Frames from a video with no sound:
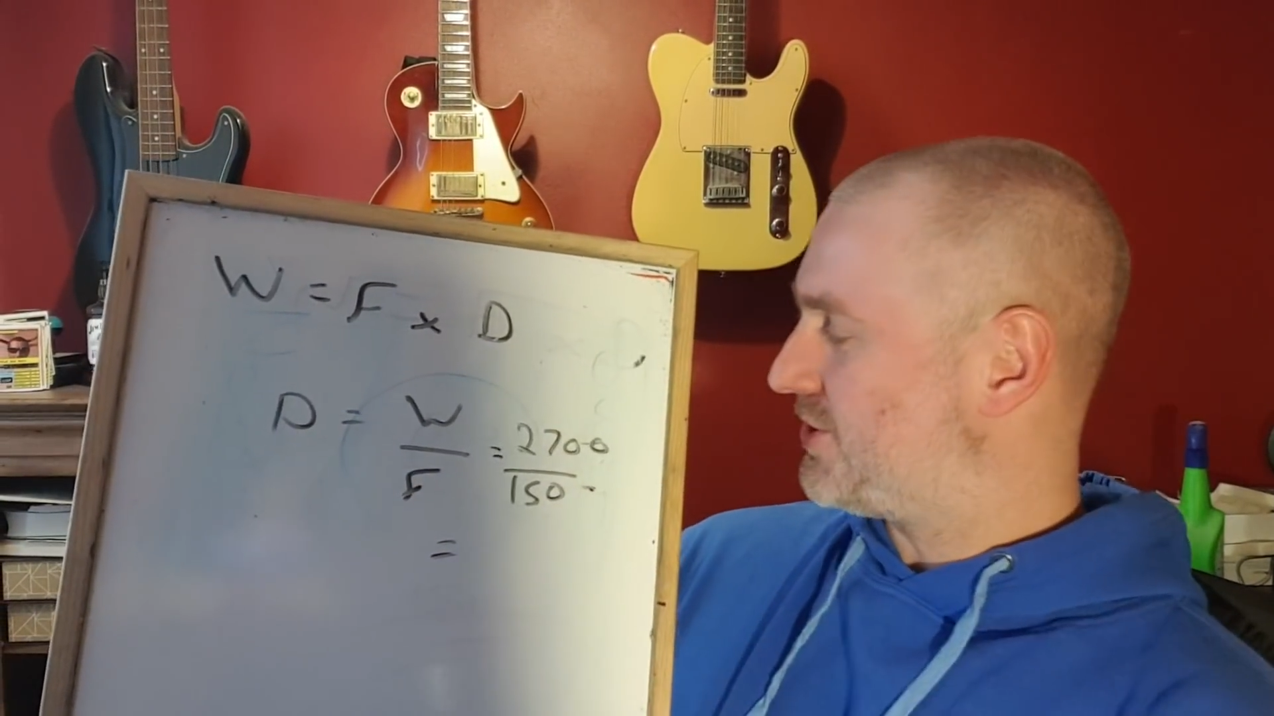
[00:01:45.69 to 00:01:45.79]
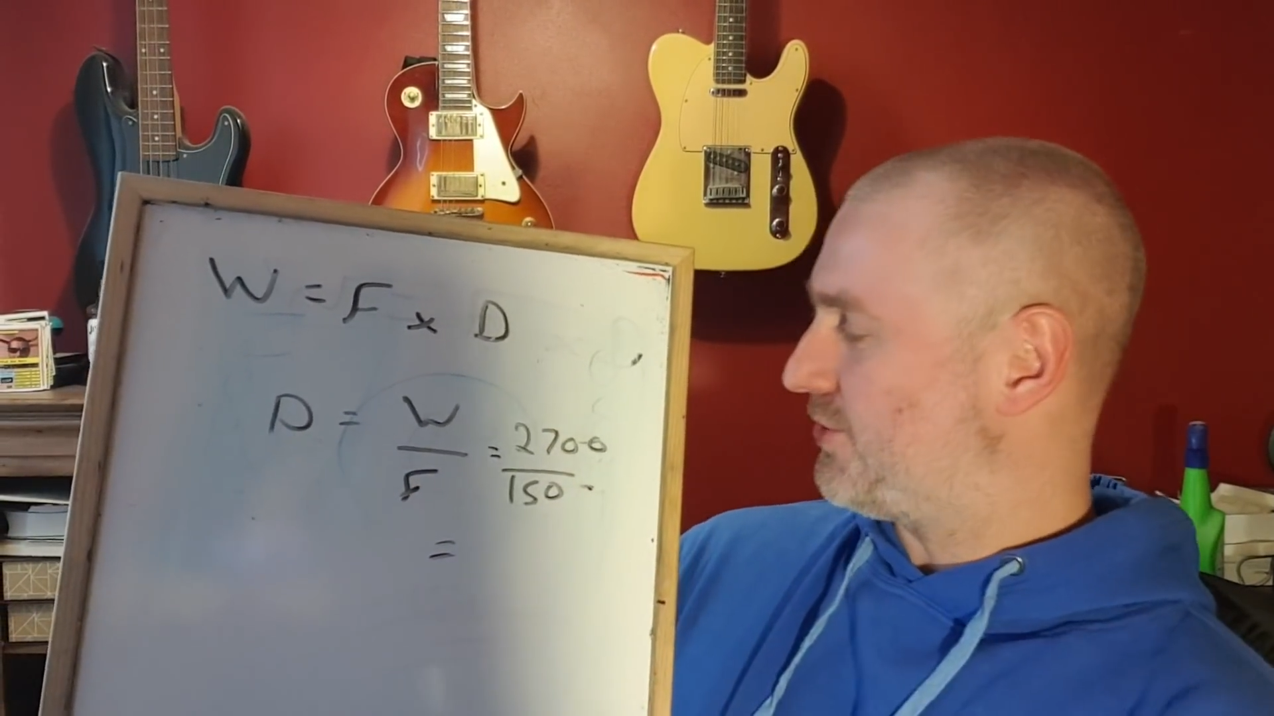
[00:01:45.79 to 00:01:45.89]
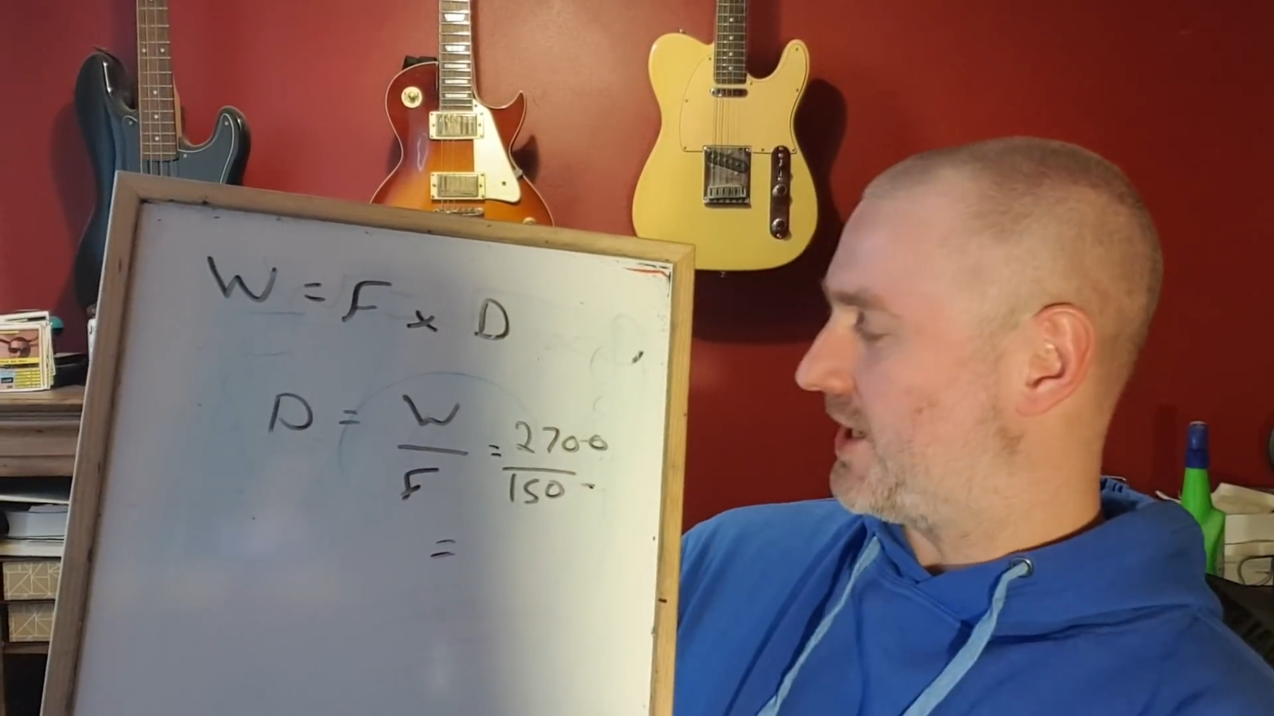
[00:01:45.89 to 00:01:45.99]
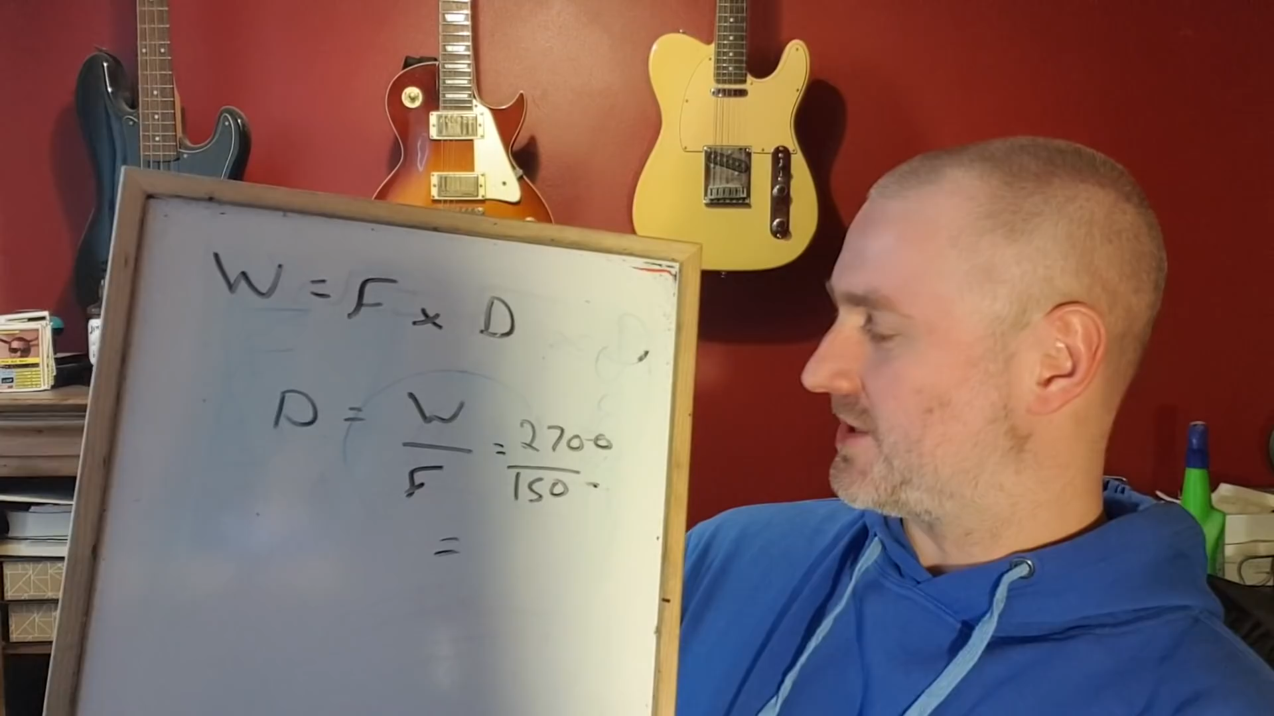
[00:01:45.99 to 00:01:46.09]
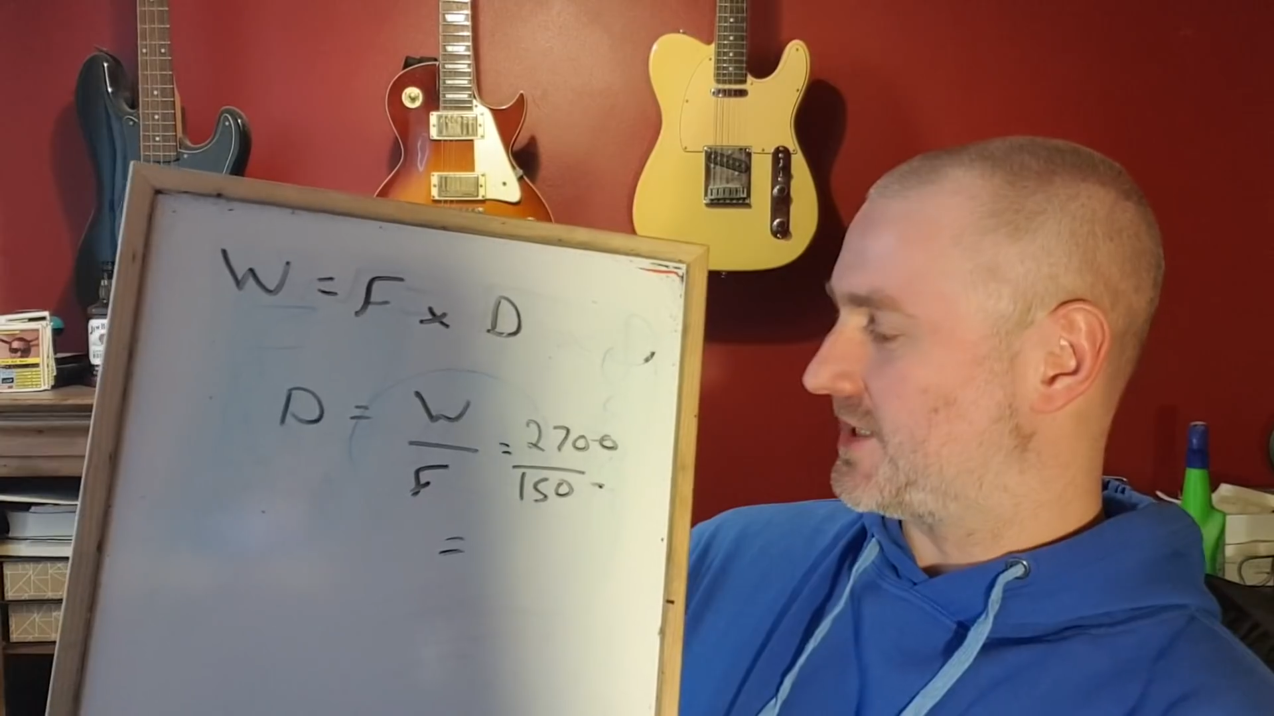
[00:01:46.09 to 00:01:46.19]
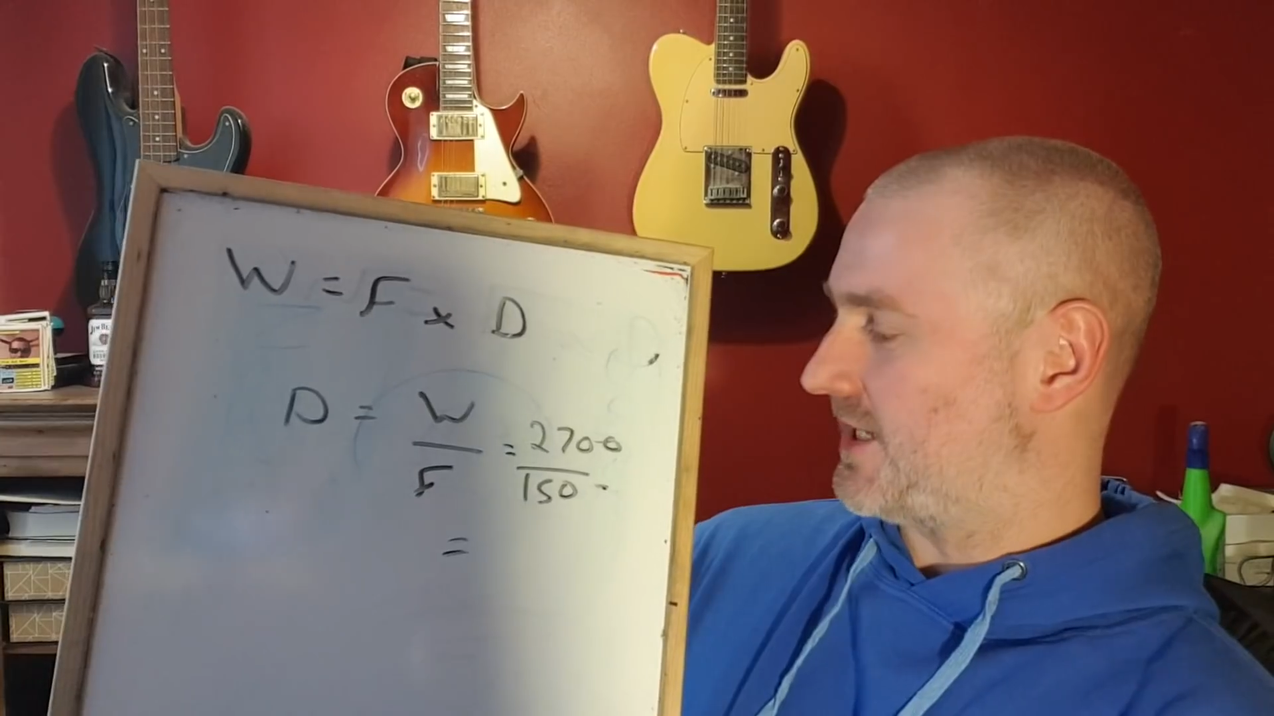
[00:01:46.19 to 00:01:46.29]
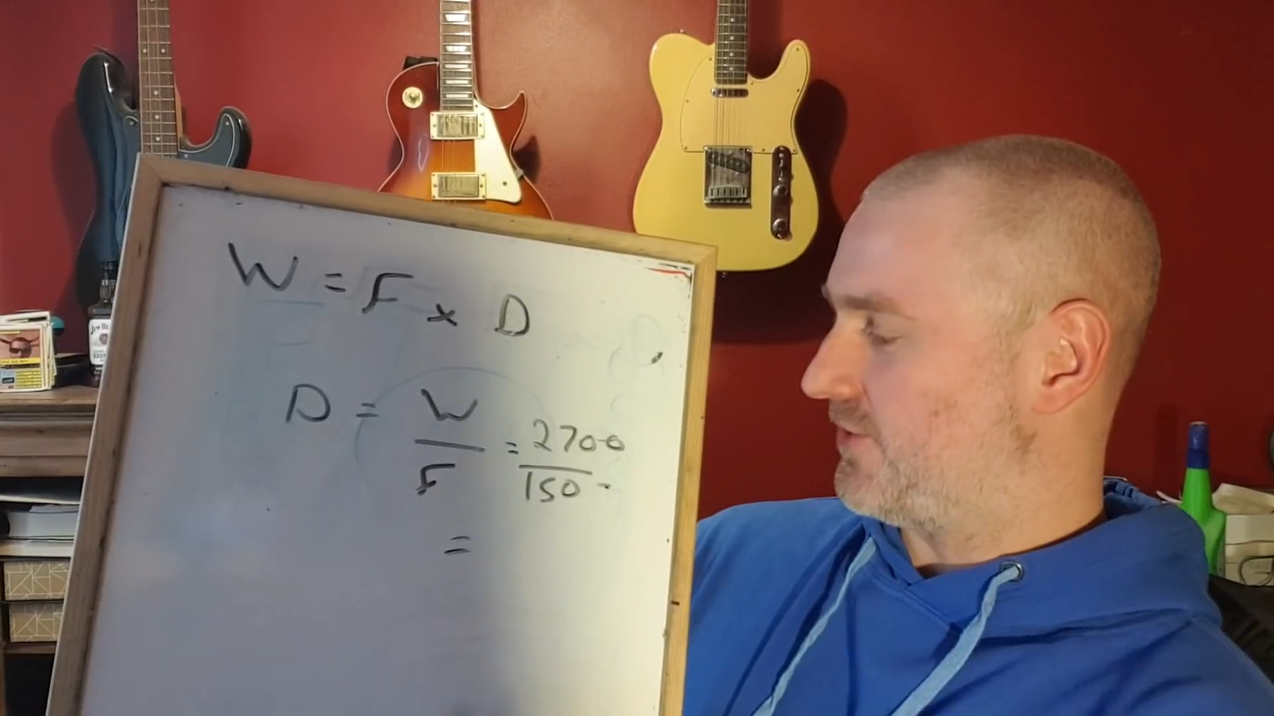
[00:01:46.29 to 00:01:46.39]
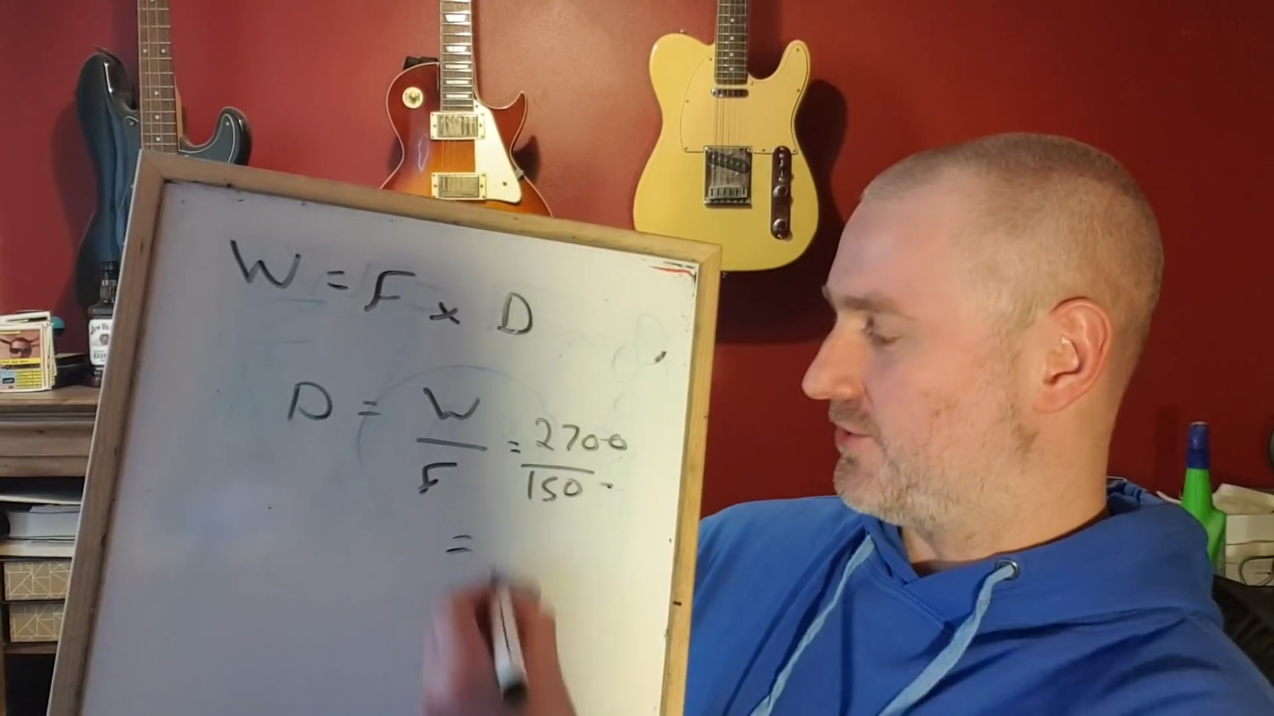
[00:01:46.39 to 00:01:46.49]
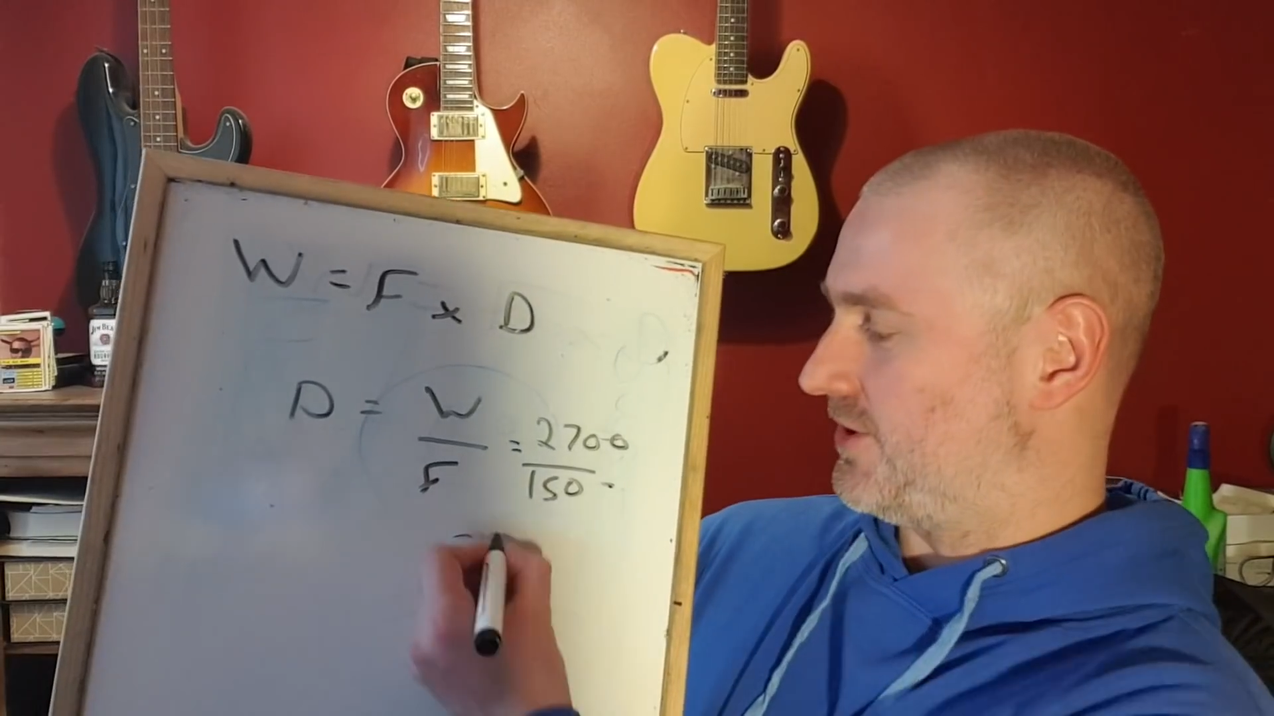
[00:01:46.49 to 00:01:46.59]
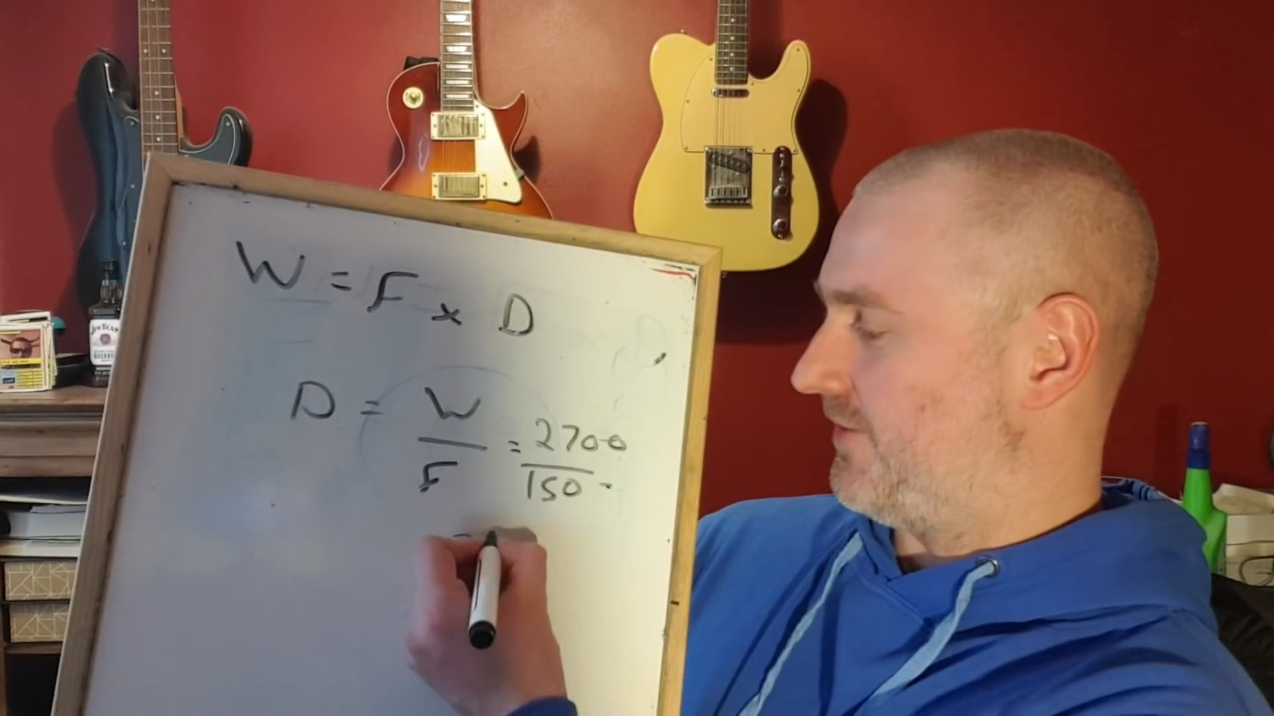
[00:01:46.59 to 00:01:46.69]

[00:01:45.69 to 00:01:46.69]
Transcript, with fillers: 2,700